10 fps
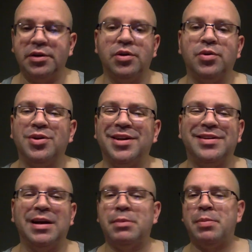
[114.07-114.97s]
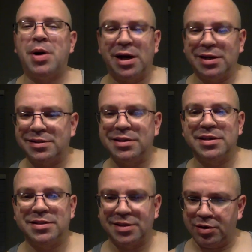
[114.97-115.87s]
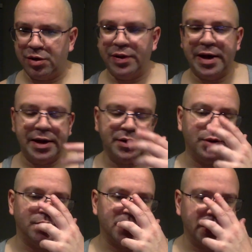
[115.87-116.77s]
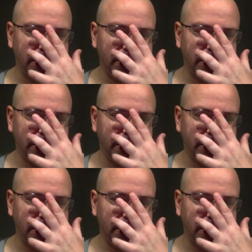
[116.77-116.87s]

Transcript: You know, you're not thinking about politics and all that. You know what I'm saying?